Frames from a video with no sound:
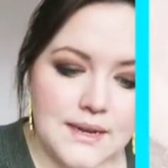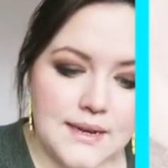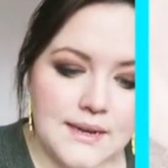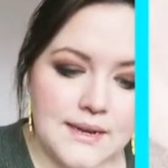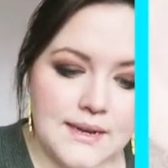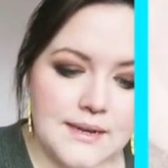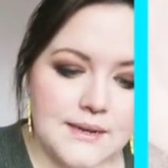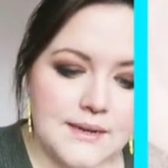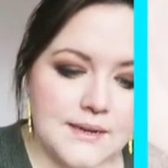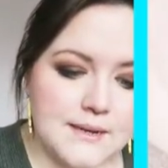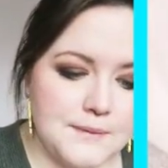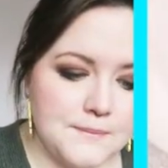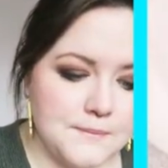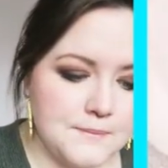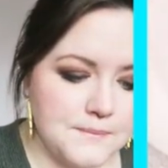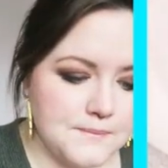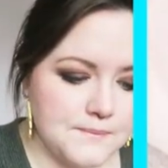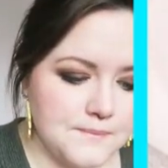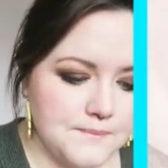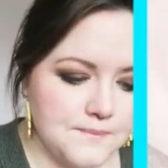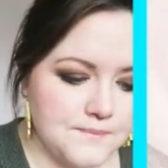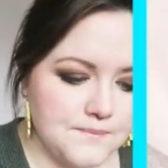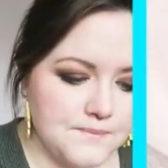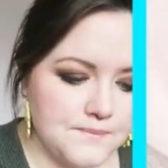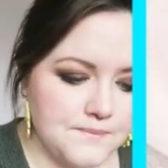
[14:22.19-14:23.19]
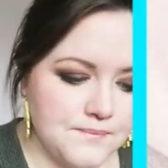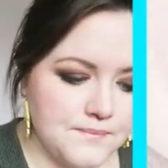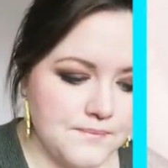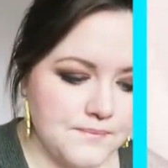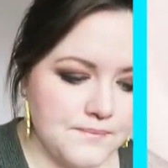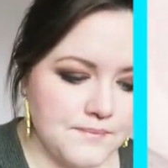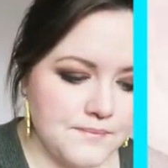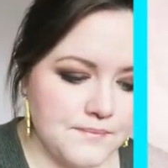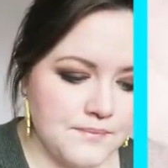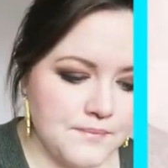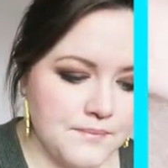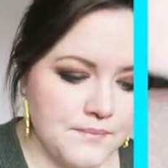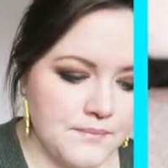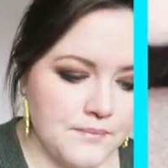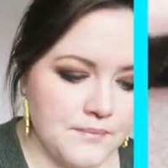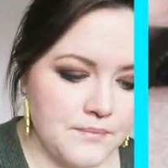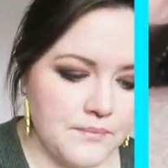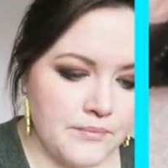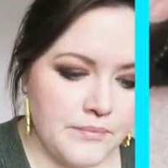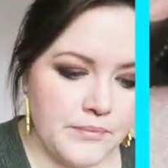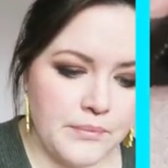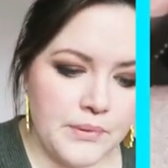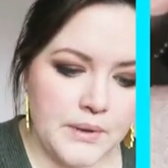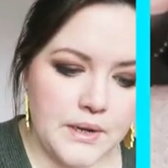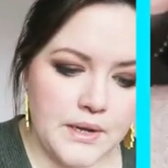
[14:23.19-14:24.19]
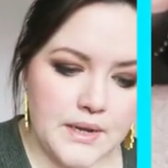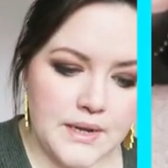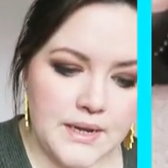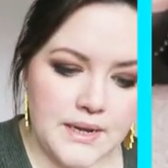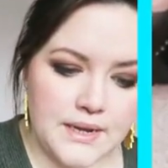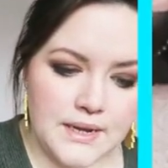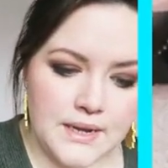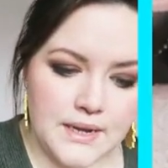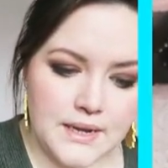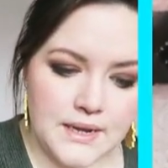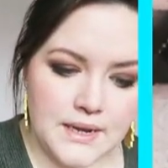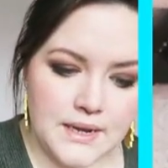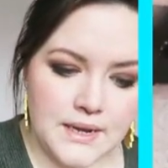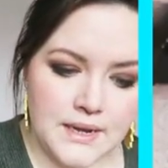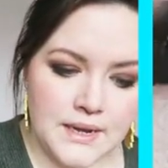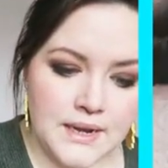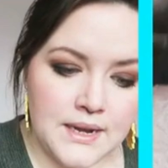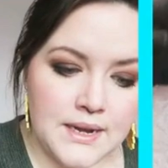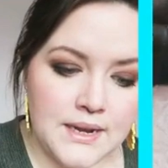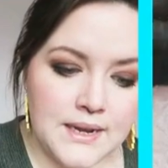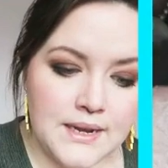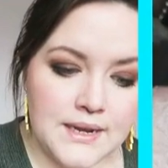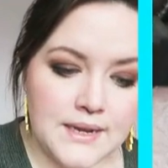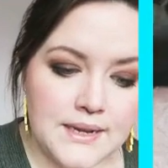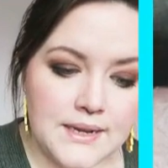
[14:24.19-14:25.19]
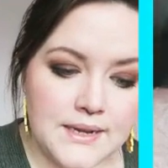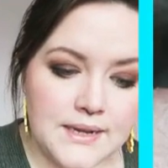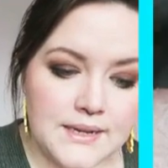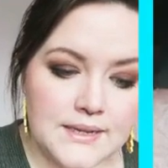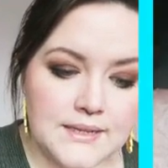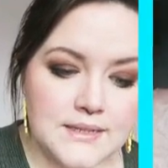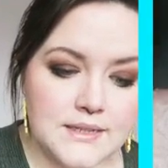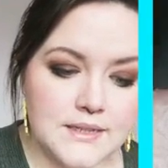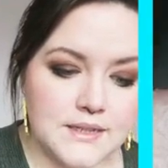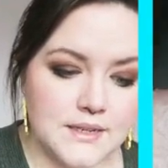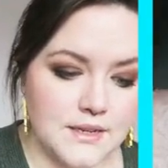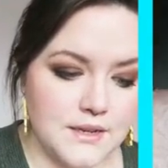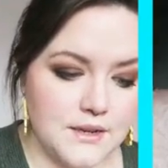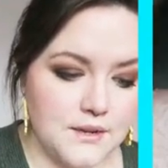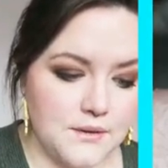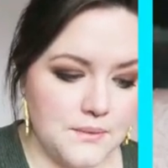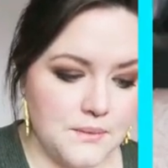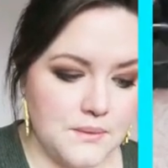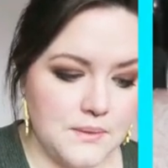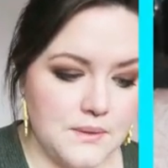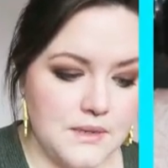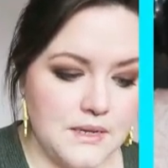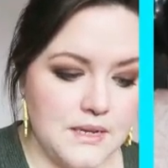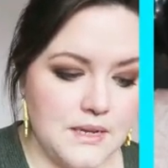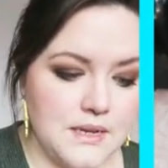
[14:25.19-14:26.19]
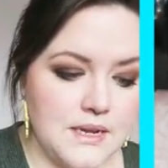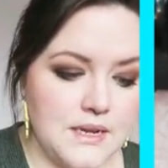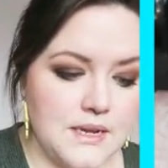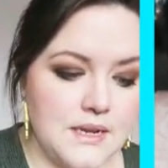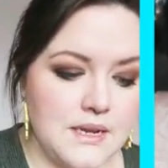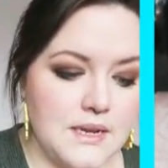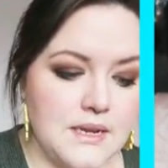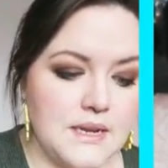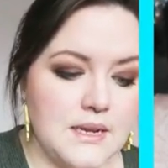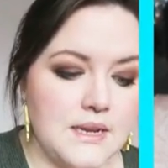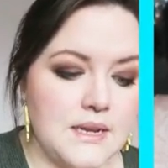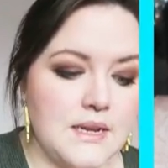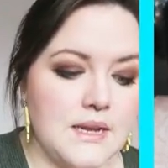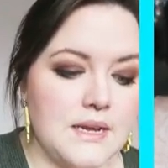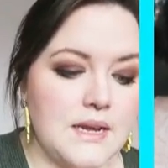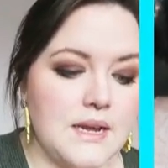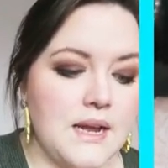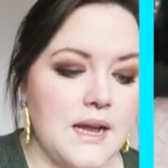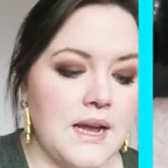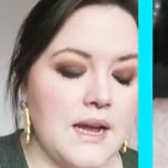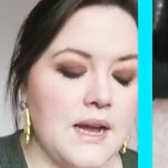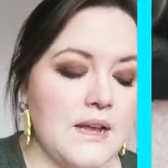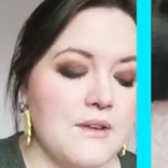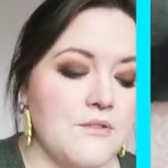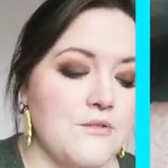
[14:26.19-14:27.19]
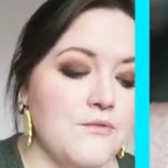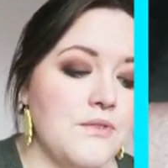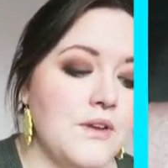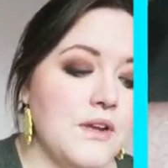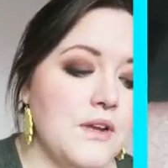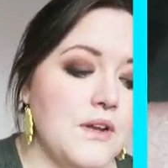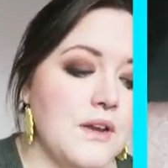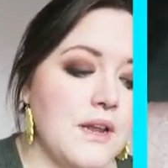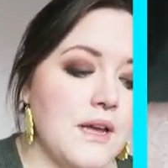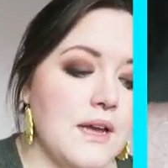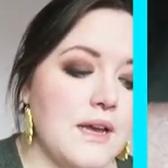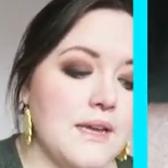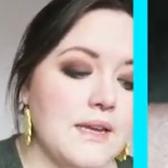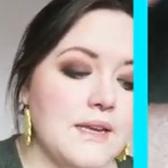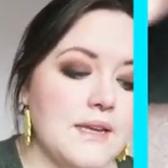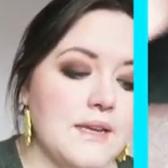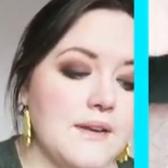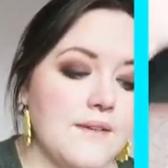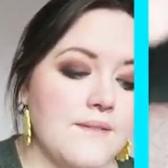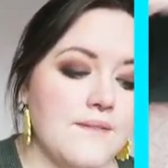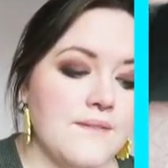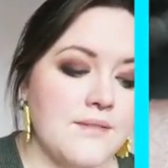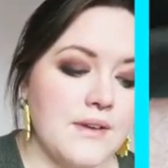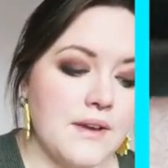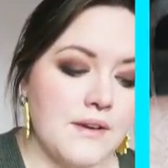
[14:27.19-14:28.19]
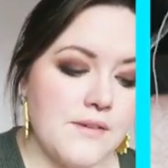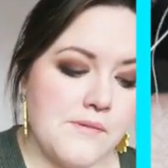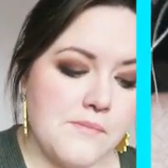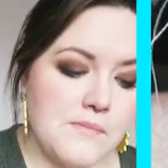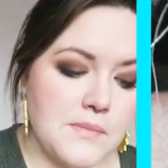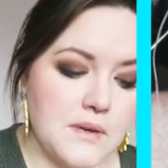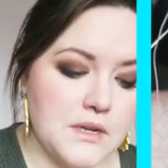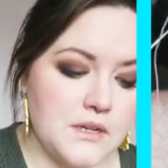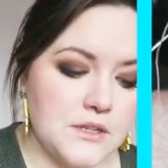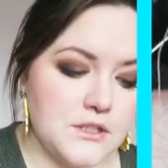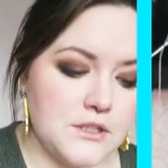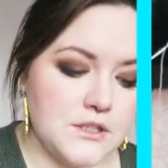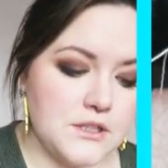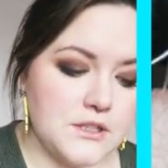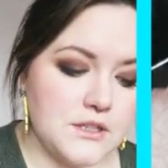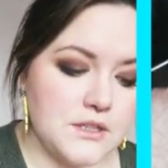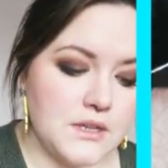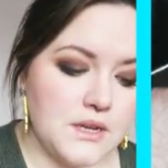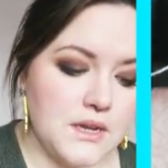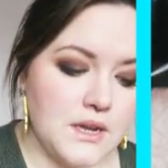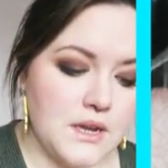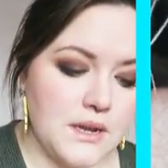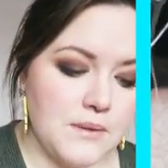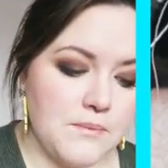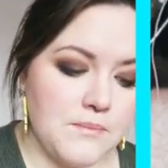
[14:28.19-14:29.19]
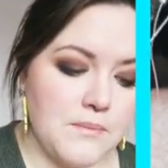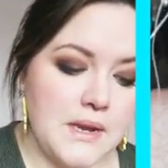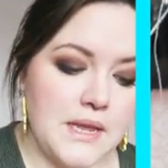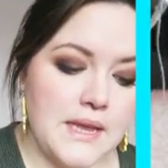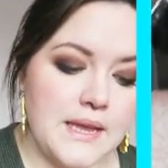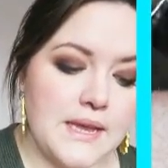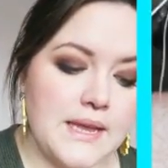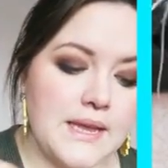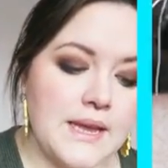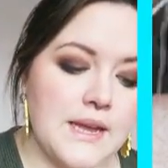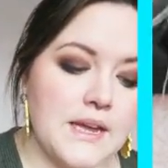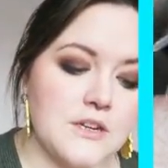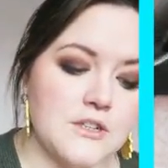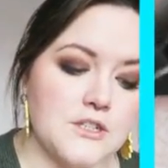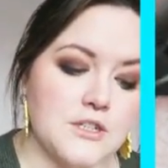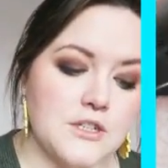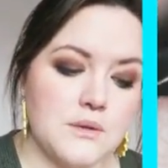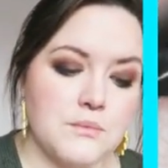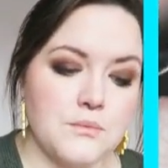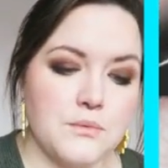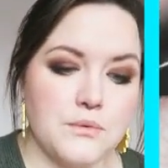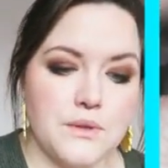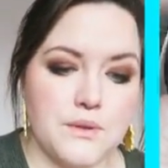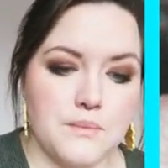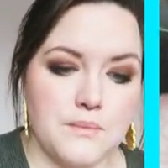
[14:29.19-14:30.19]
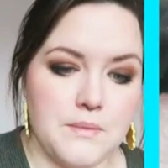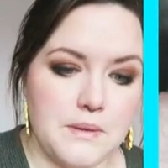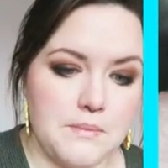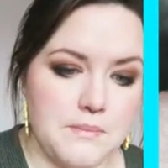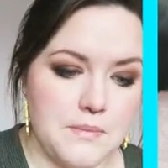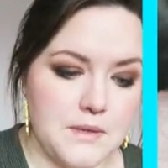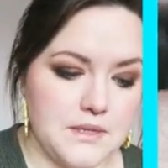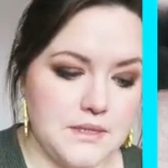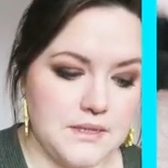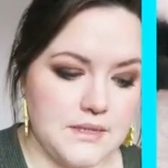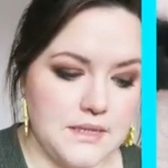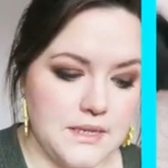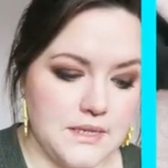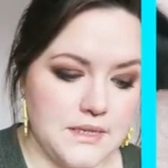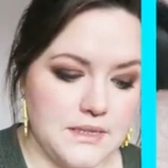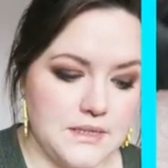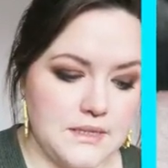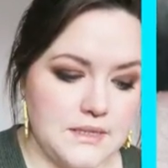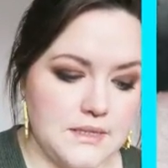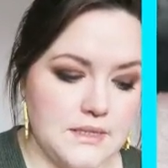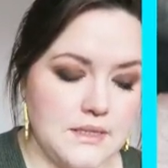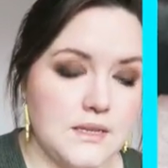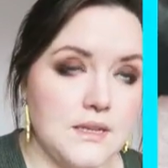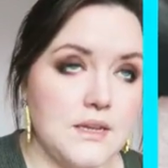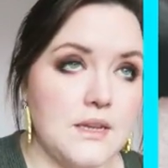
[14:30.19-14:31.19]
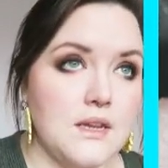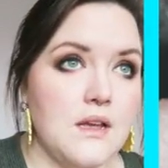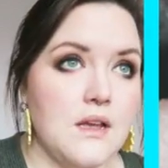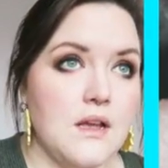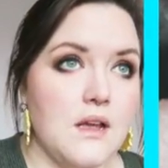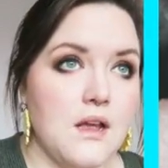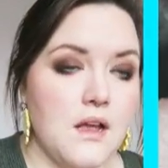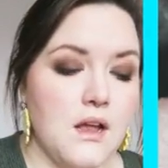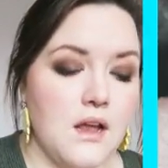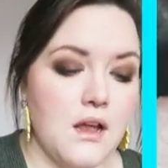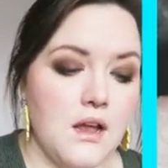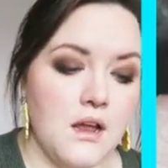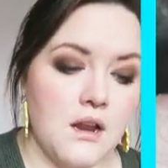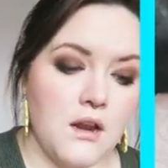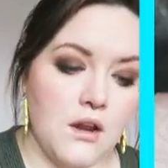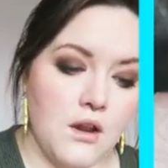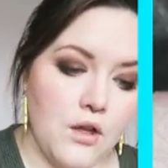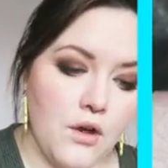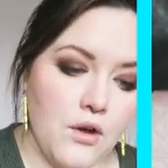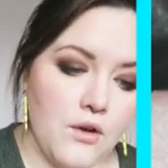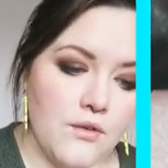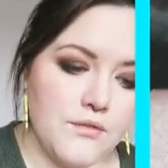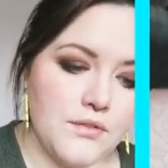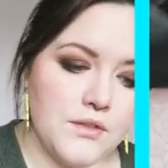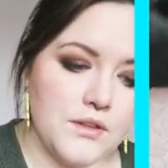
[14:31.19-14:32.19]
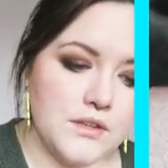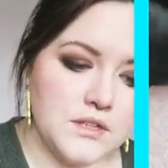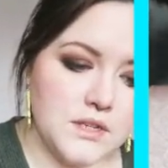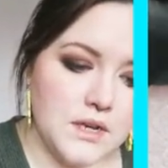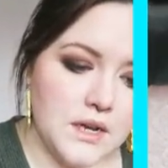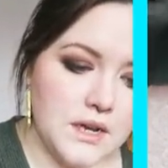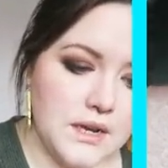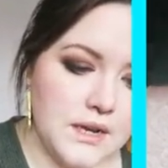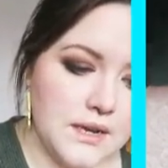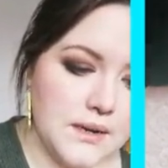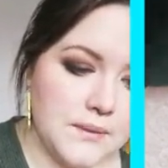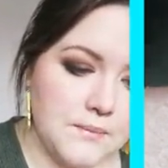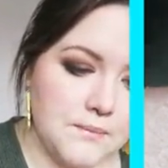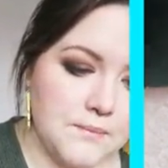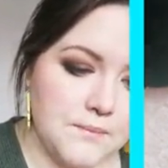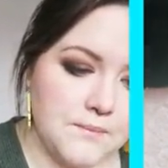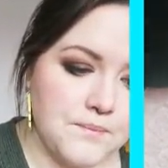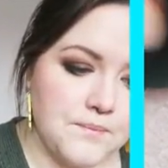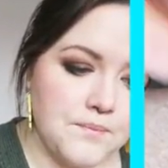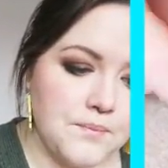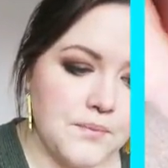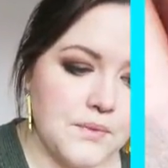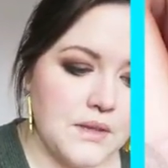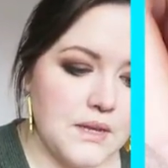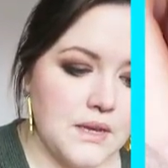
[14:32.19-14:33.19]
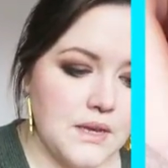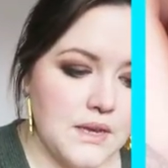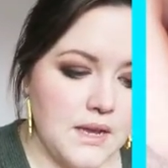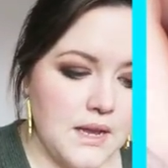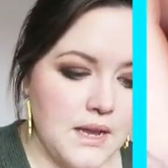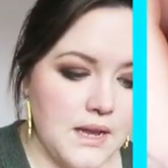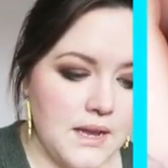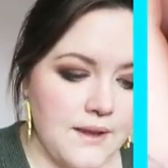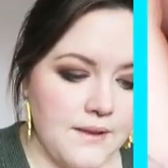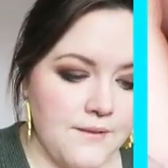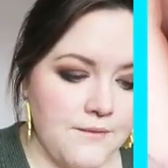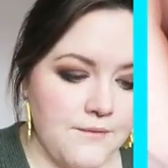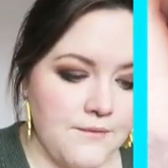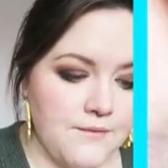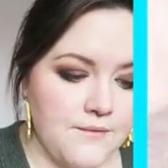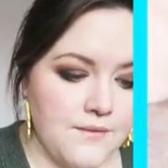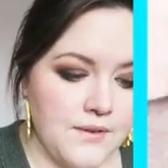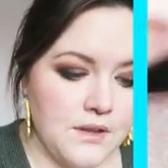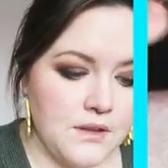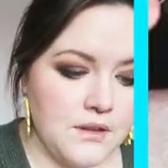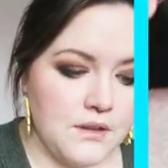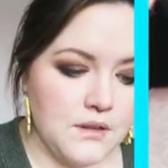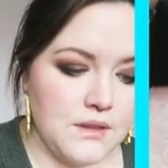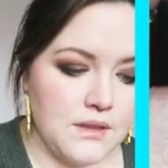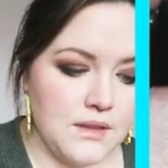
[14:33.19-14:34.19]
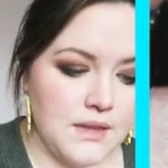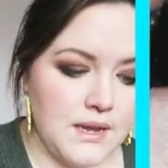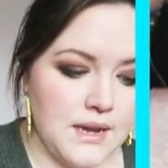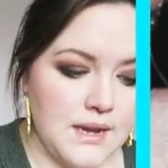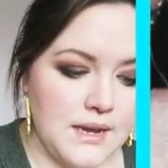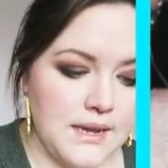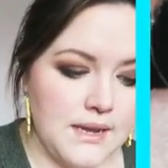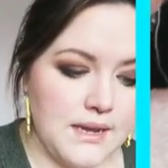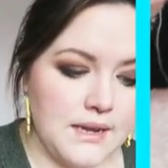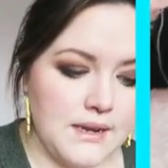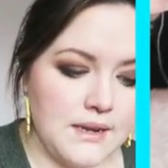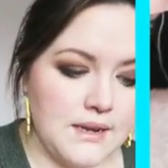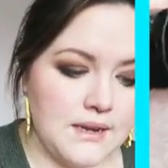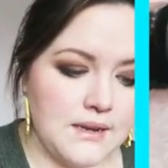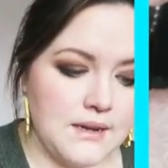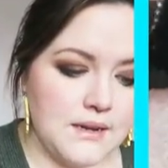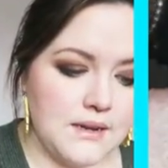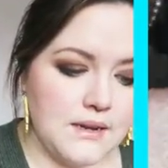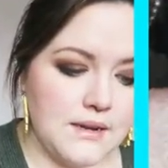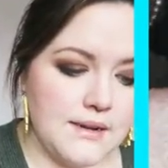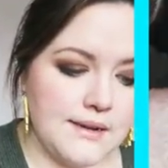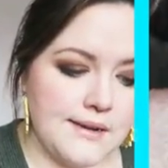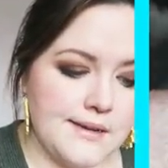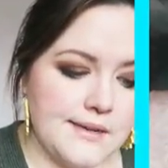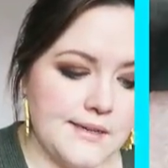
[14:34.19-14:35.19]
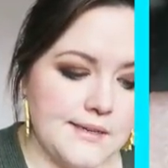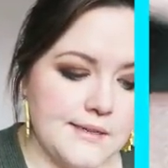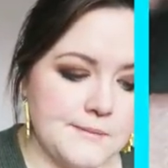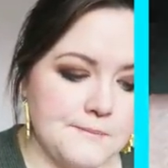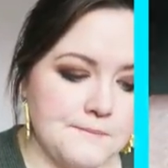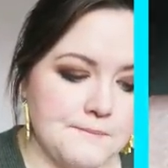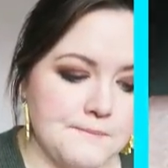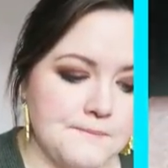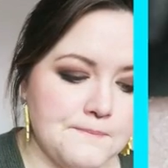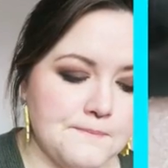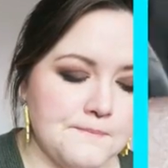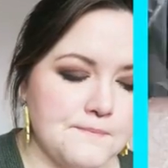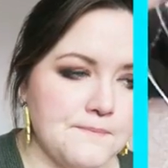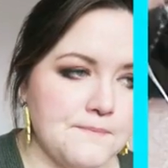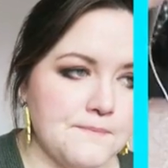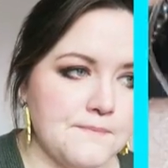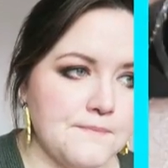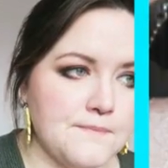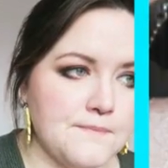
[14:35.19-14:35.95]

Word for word: Um, but I don't know. I feel like very much I'm playing catch up with my business a lot of the time. I feel like um,